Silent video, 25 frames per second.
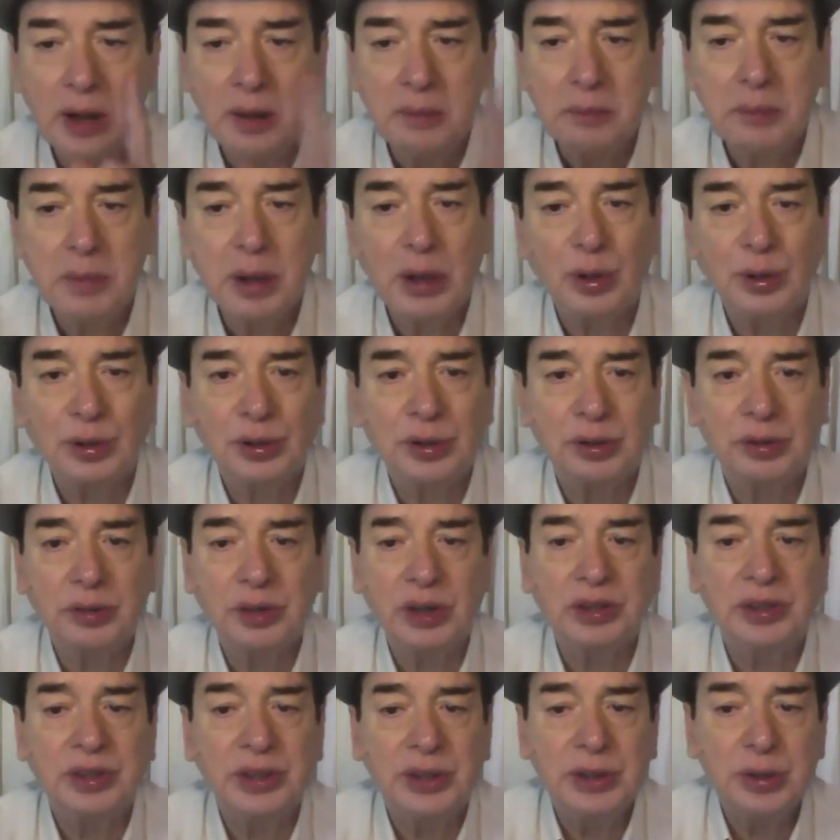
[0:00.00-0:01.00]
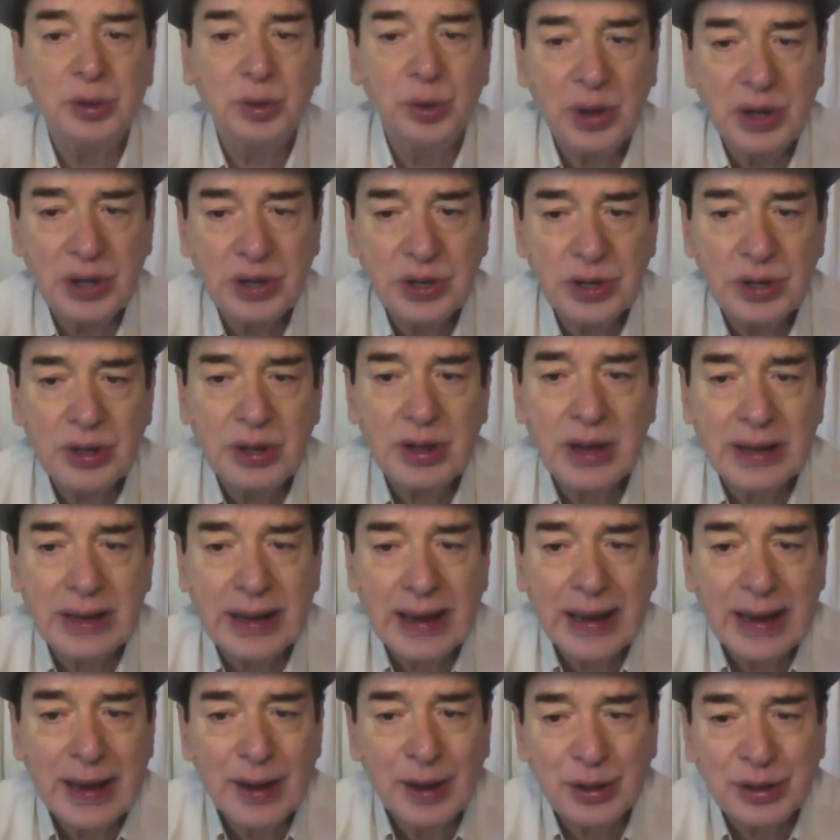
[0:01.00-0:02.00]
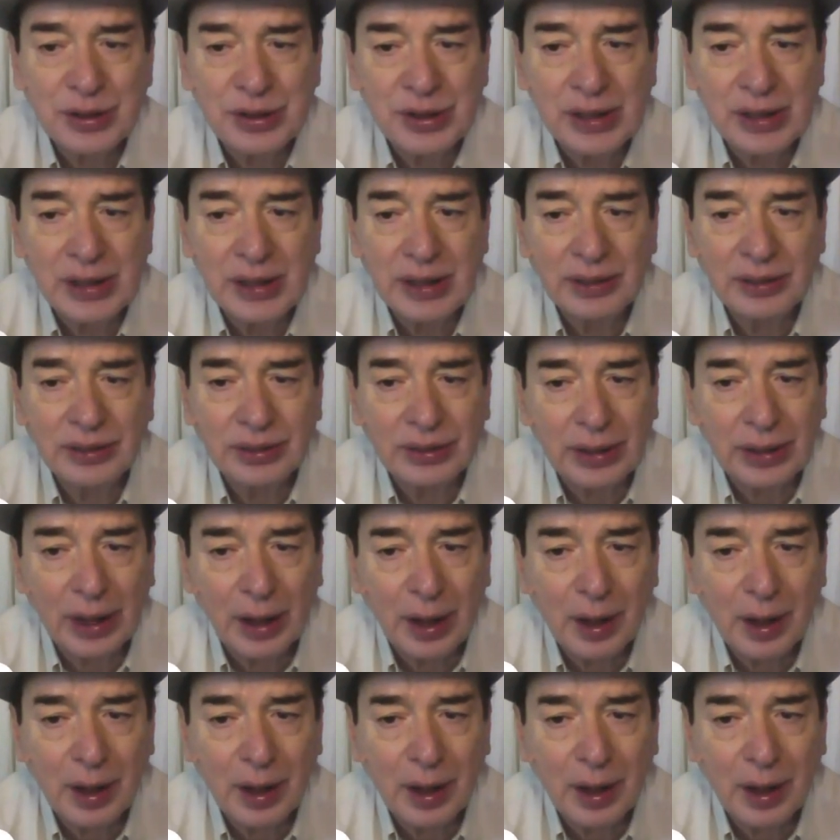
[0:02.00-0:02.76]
because of the situation that he or she is